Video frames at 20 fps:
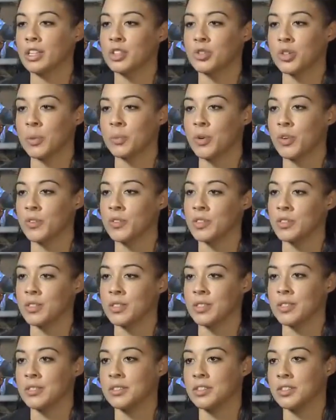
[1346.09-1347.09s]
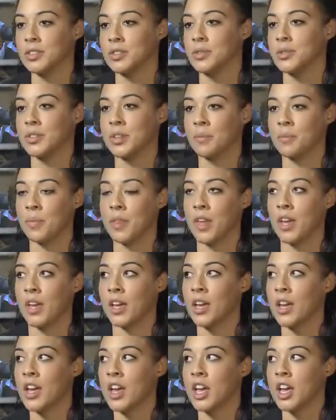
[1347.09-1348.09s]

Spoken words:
a trip overseas to do something,